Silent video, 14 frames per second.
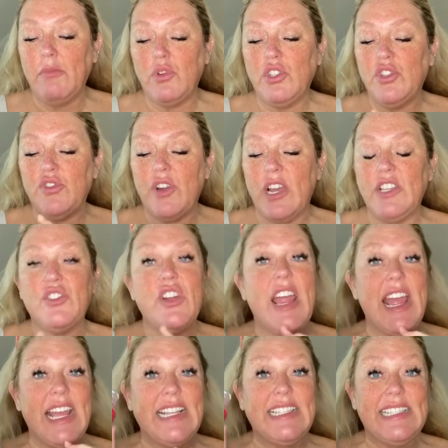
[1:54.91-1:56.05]
moisturizer
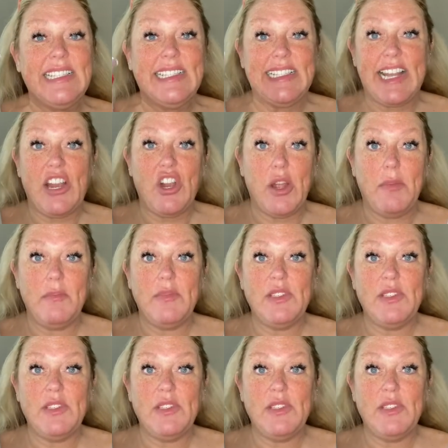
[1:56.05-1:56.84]
and serum.